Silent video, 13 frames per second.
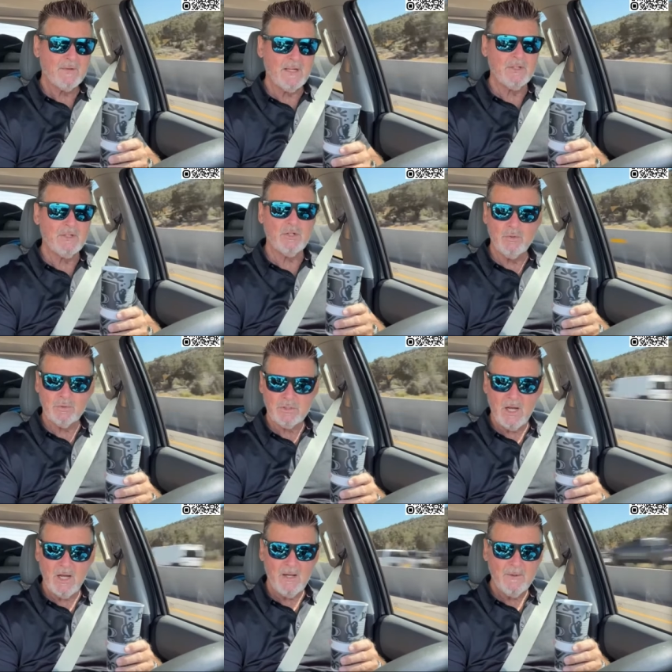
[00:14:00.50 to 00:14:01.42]
in
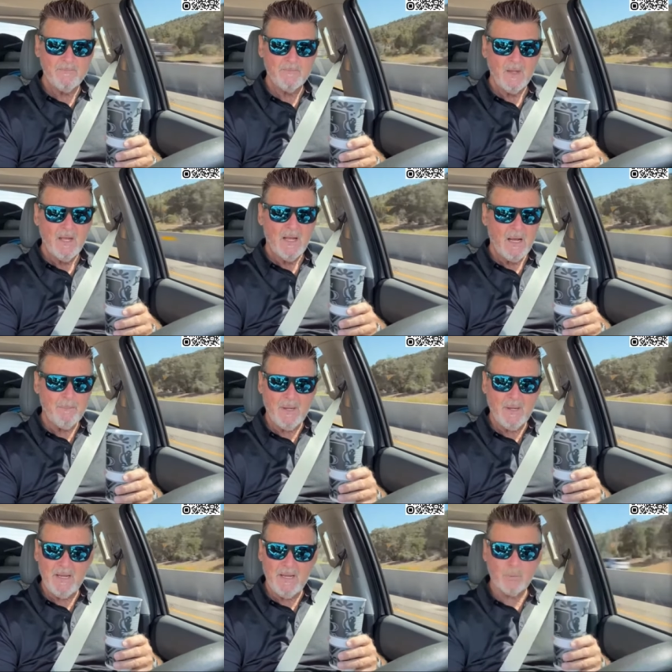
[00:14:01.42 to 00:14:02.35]
Utah? I'm
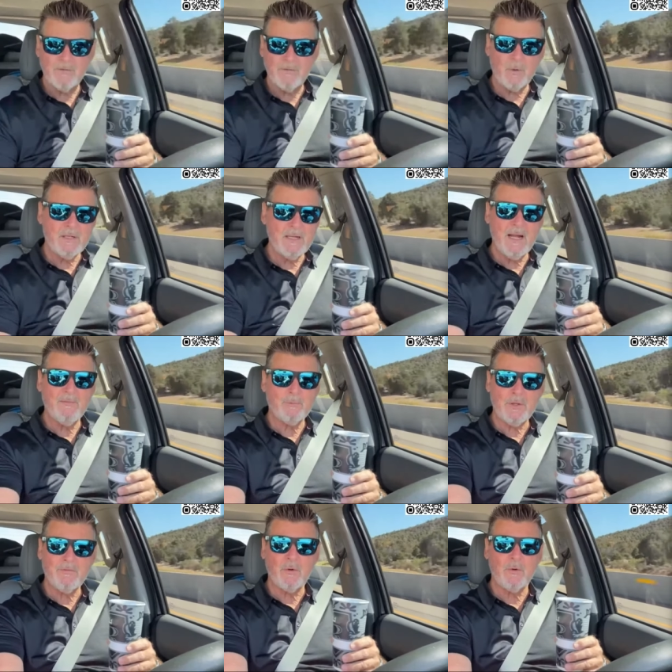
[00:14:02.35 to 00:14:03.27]
paying three thirty nine,
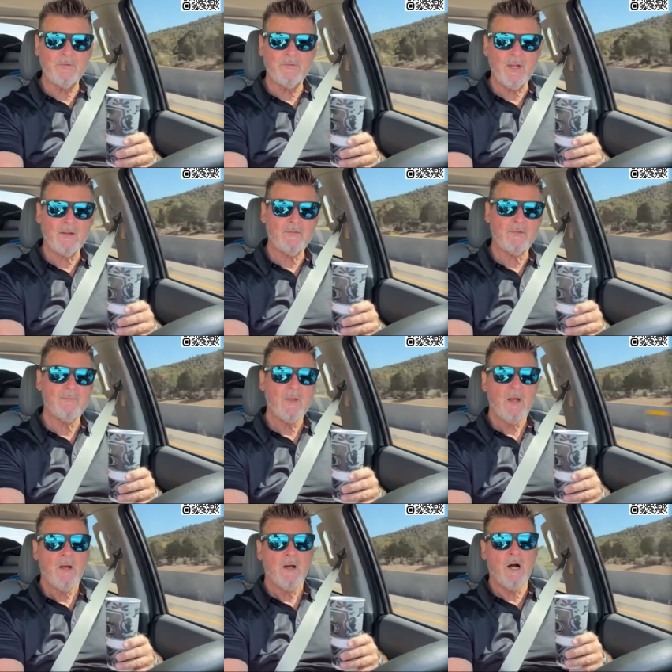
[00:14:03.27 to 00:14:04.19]
three thirty six
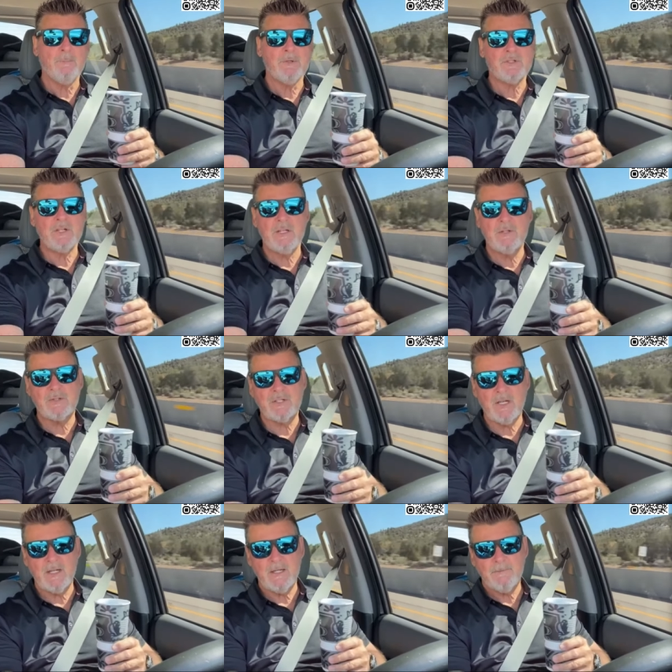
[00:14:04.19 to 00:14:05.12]
up in Senior
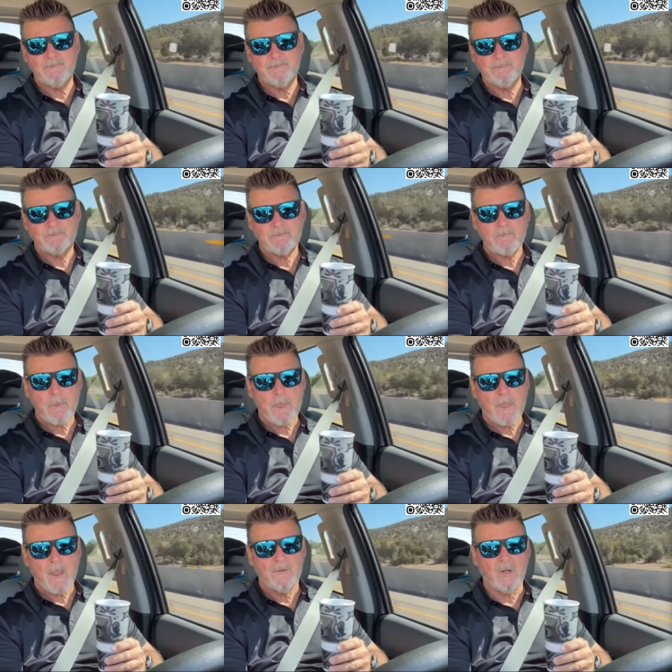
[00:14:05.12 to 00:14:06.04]
City.
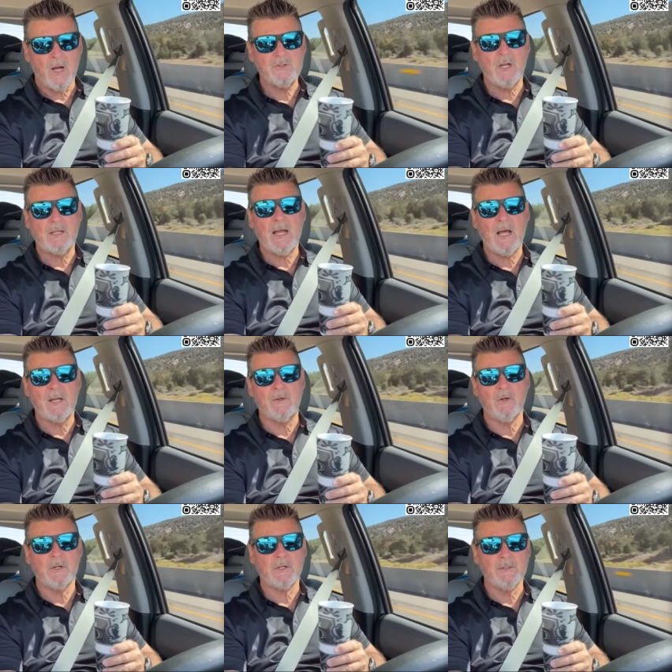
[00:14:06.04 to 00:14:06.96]
So I'll check it out in
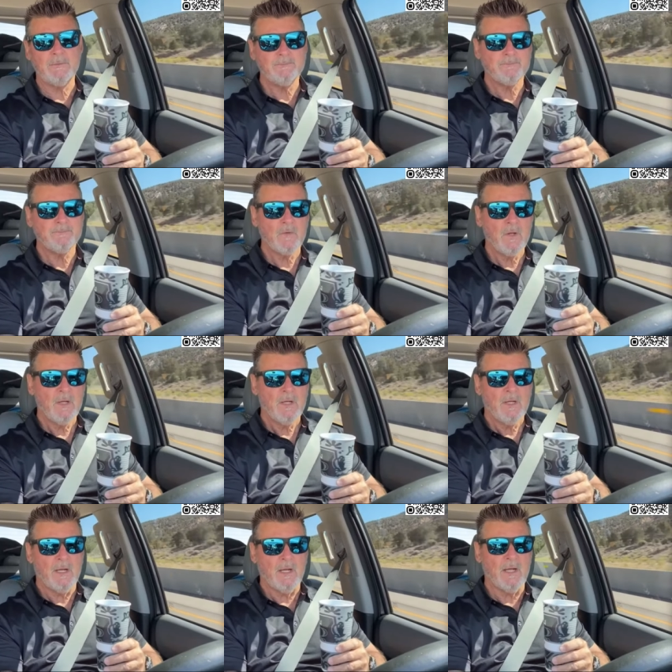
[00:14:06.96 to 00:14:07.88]
Hurricane
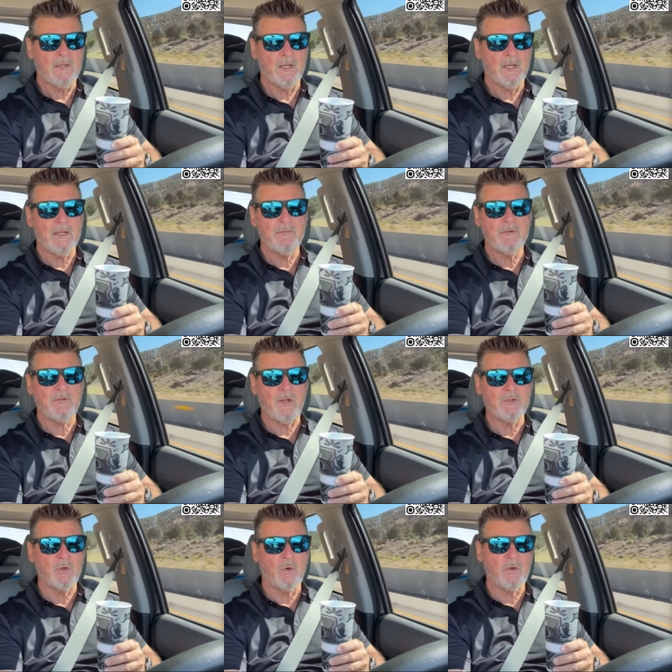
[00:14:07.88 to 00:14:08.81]
and uh, even
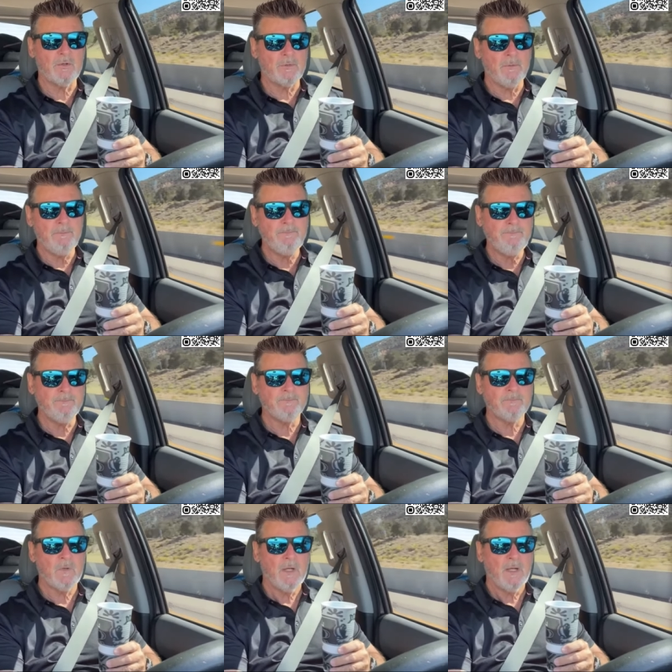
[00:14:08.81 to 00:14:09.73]
Saint George,
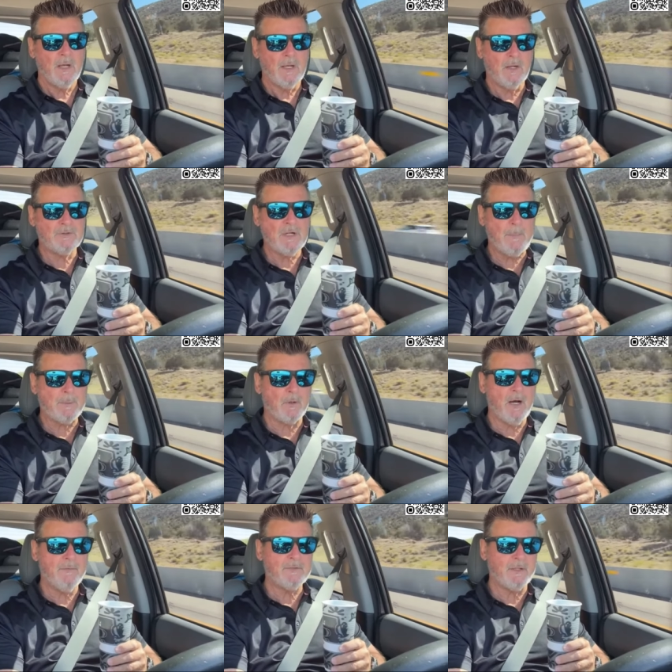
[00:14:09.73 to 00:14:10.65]
mm. and I'll top her
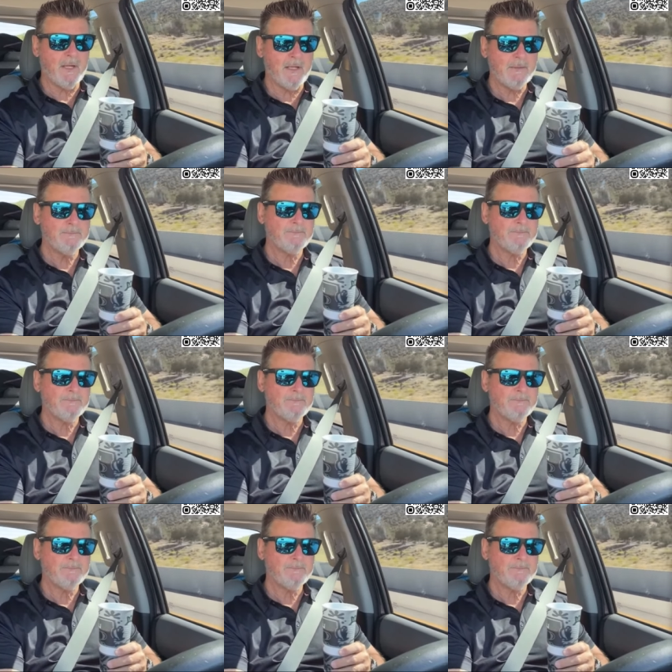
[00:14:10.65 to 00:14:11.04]
off today.